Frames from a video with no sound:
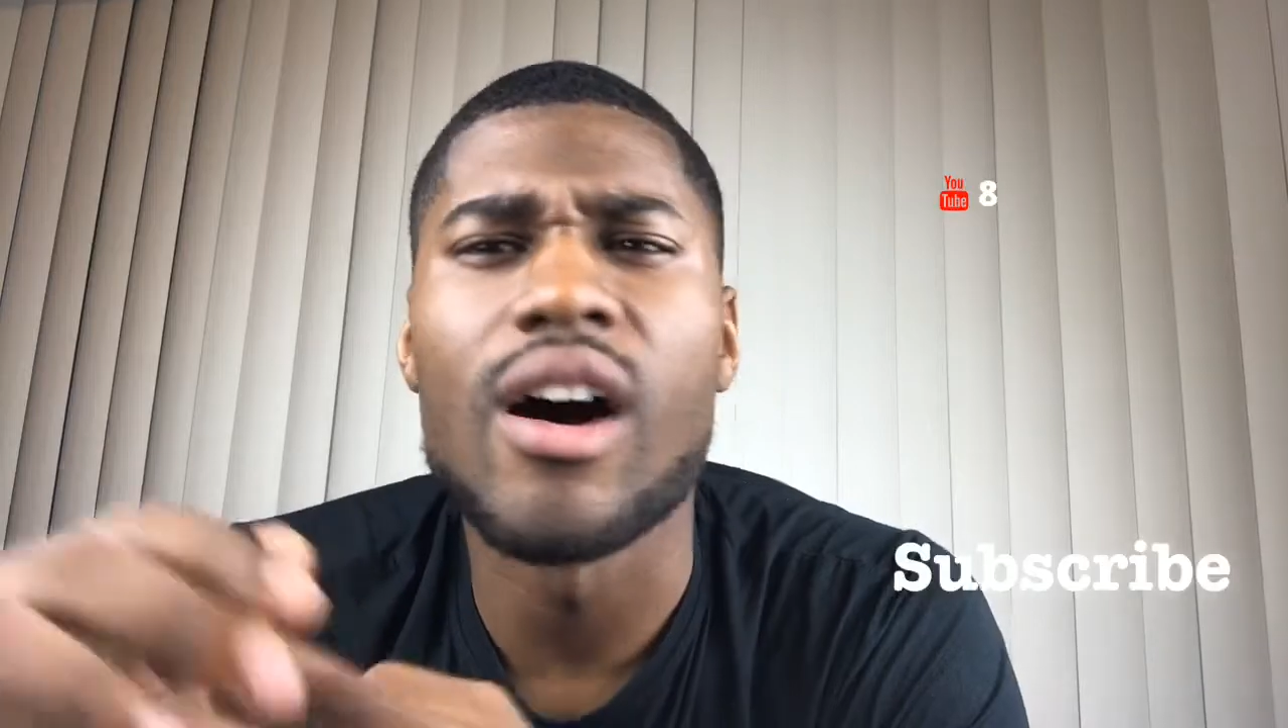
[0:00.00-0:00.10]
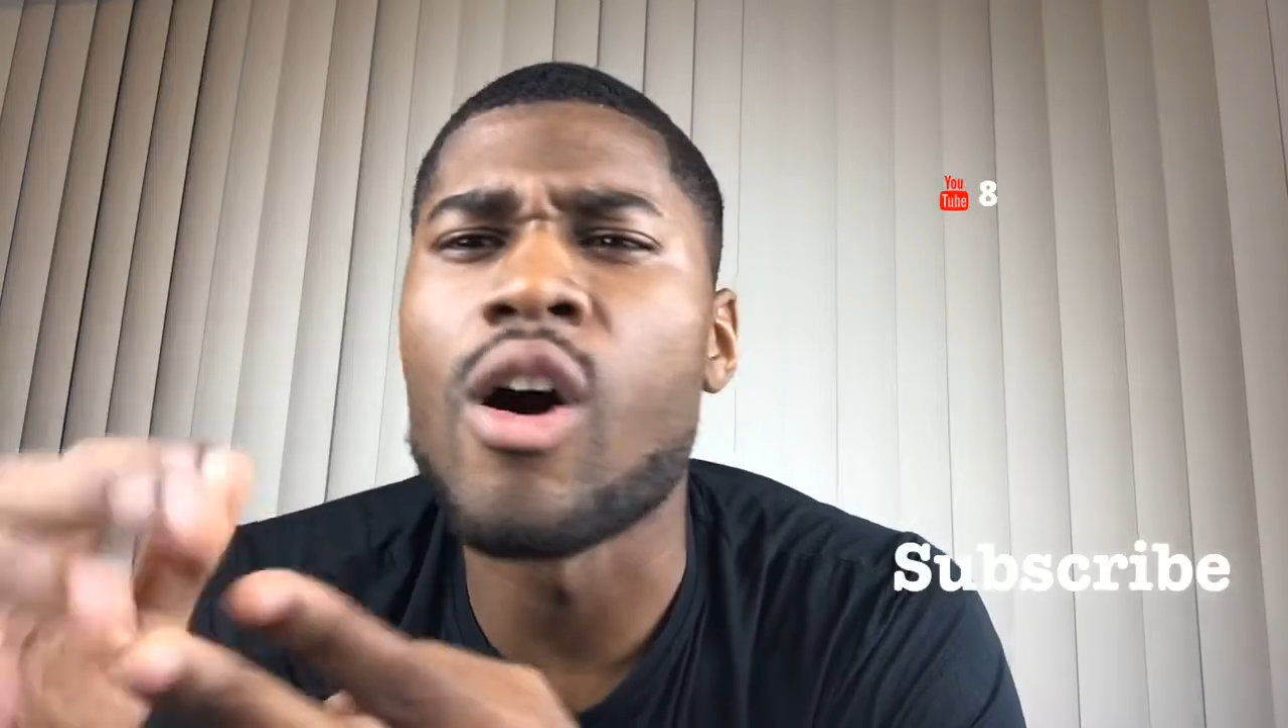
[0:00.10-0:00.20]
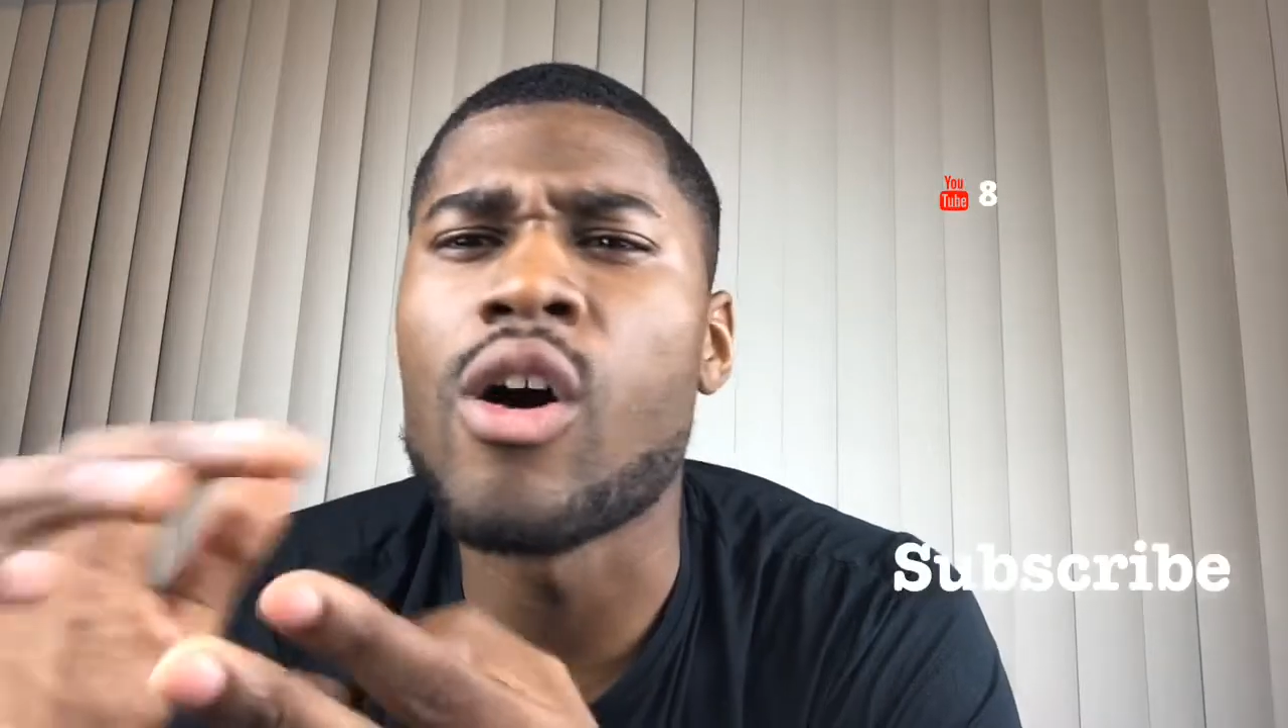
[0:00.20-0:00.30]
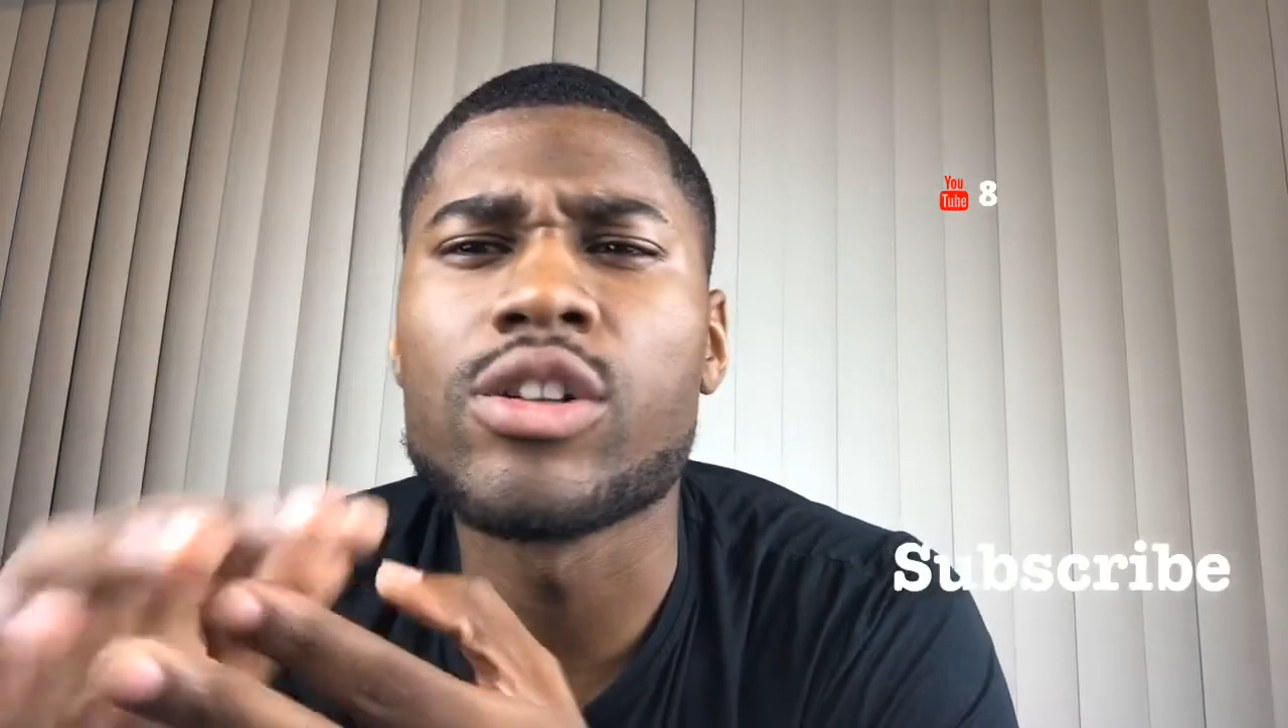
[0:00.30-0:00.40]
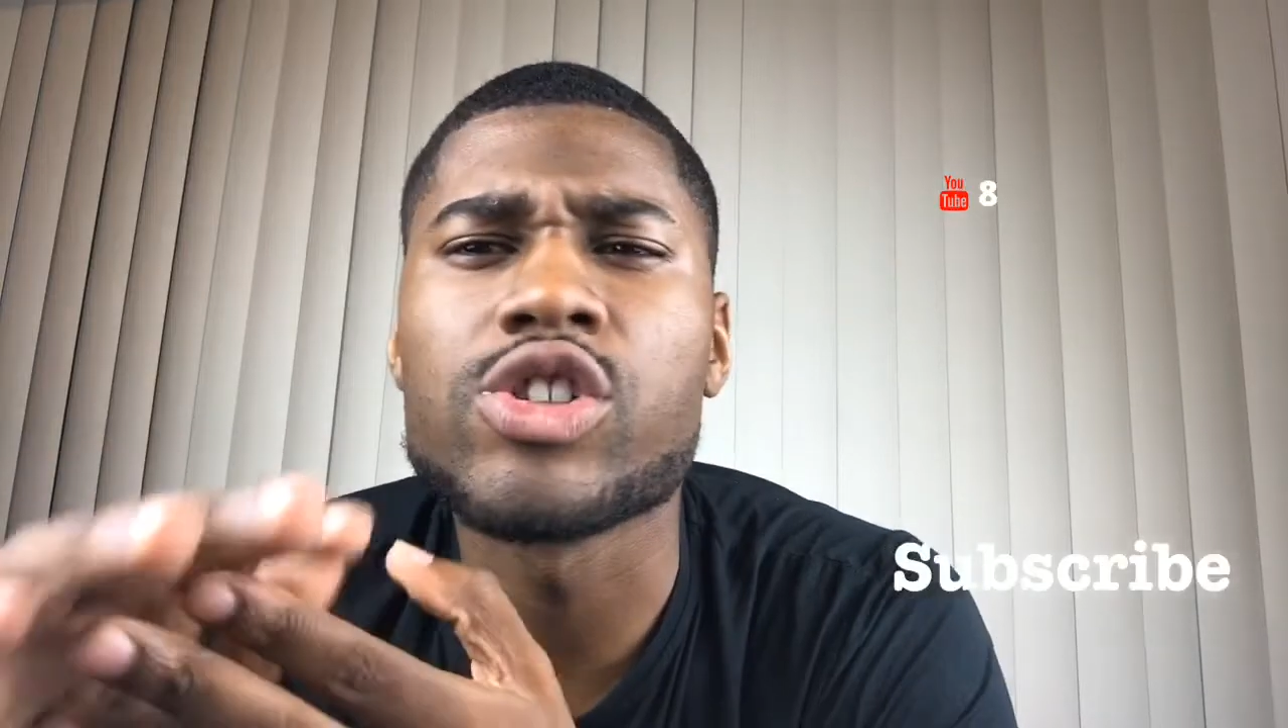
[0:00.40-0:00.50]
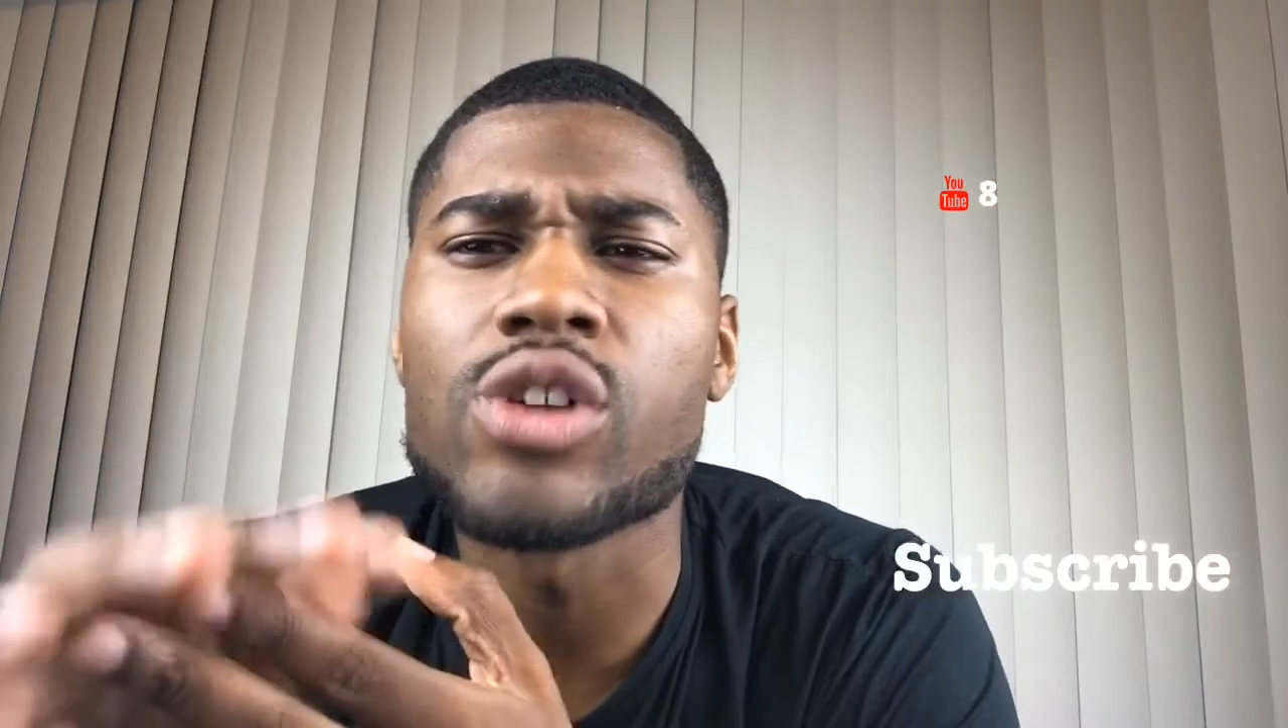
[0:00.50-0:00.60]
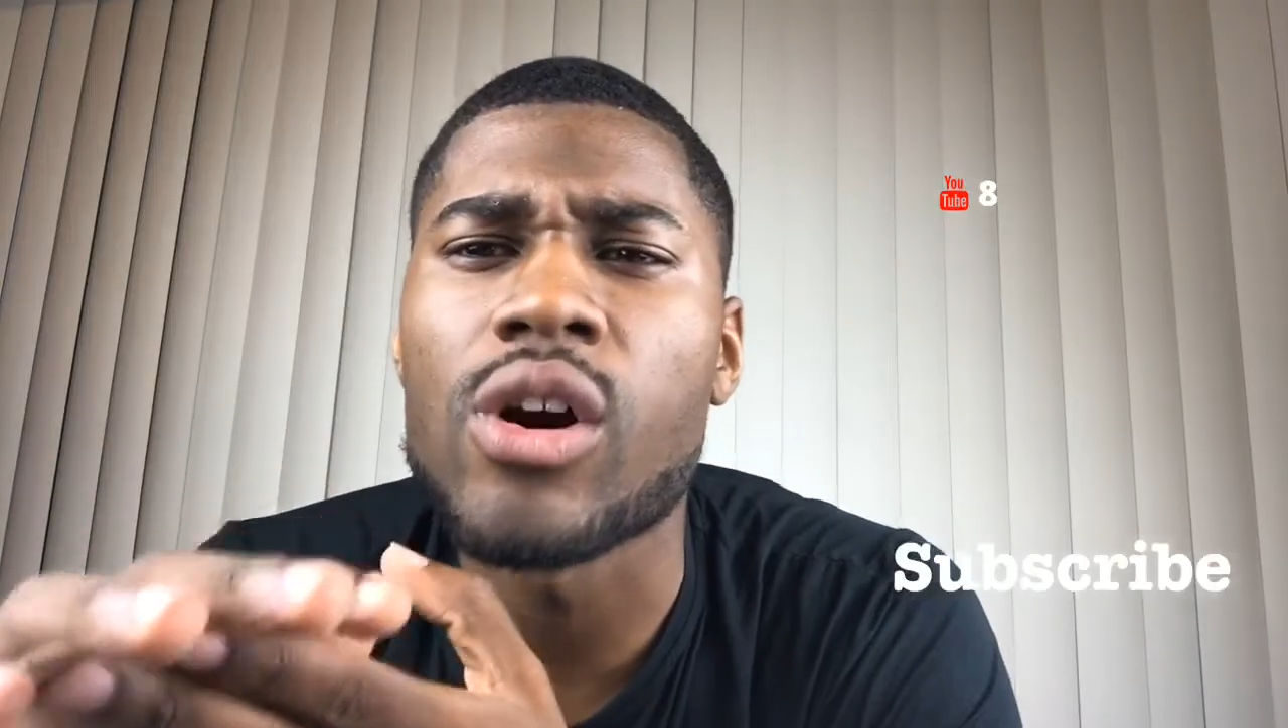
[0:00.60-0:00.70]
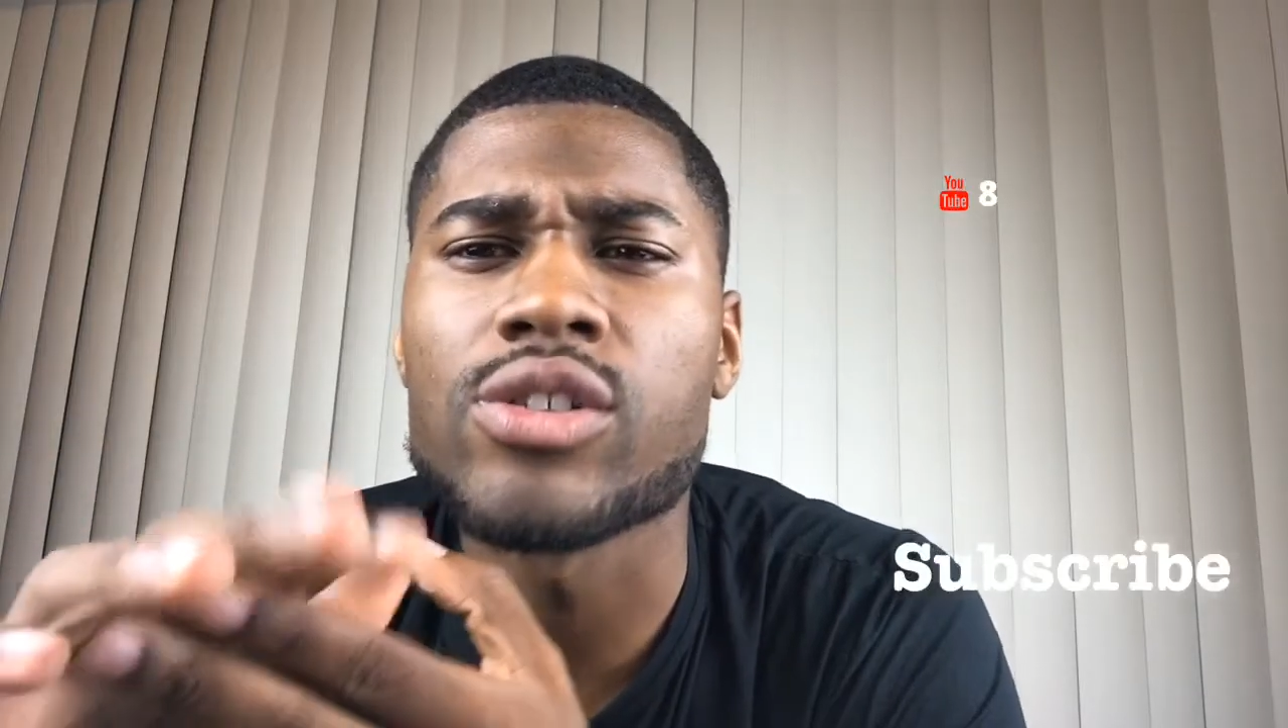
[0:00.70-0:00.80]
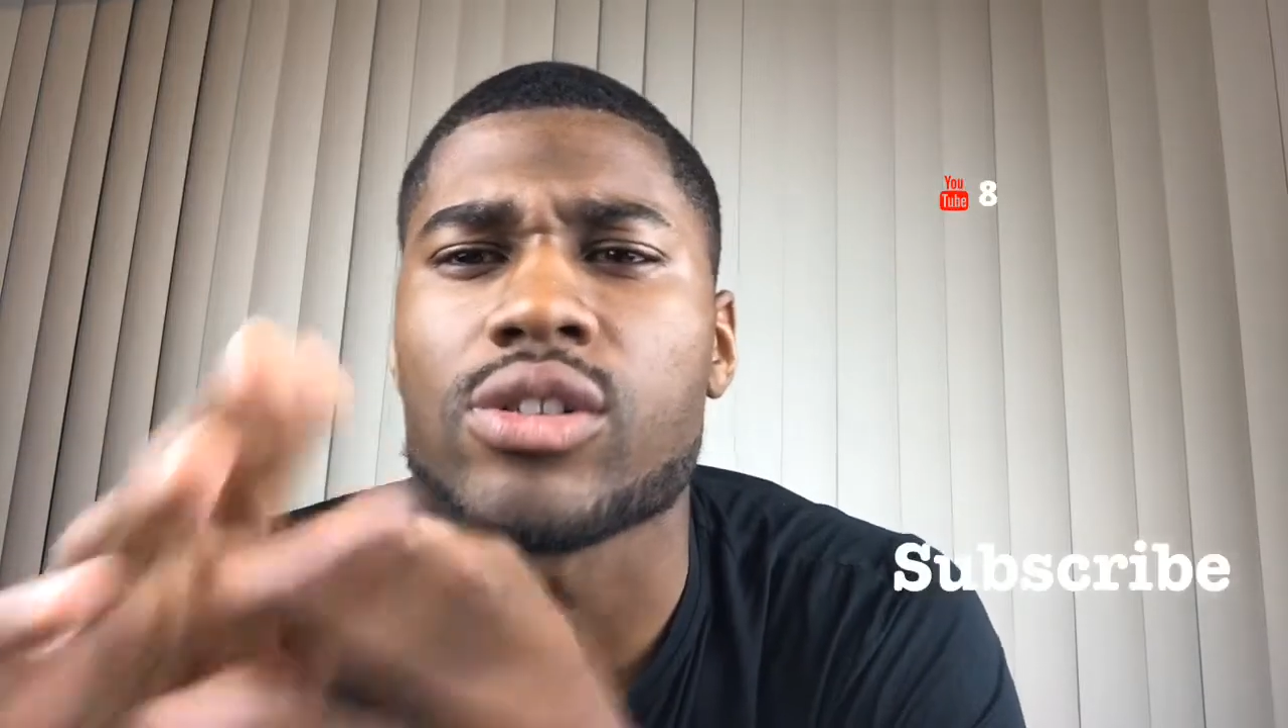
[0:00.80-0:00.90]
All the stars